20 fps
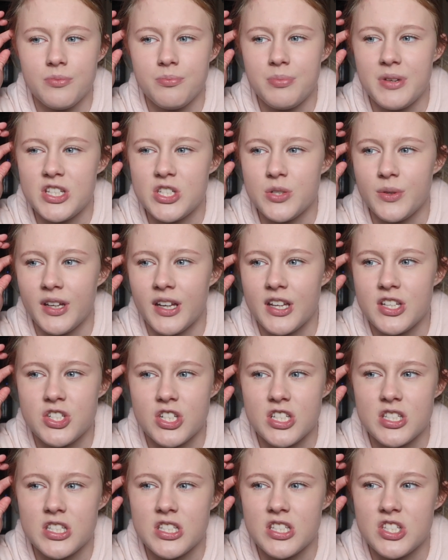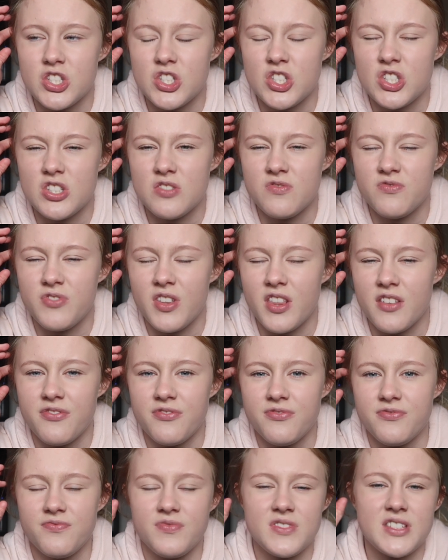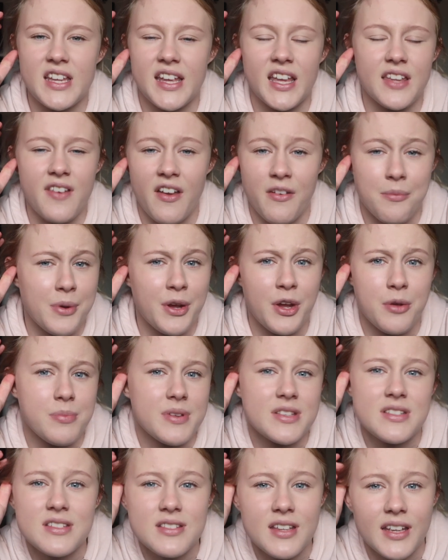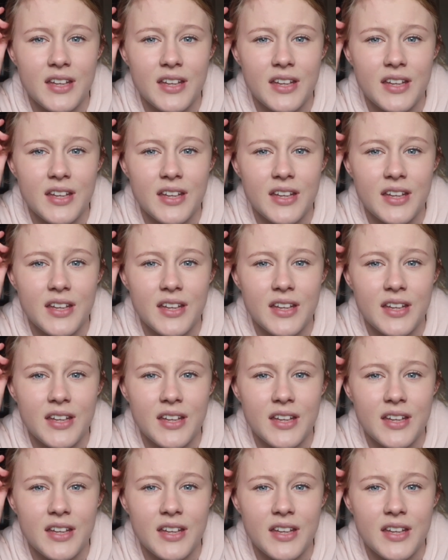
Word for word: be doing it just for the sake of having my own business.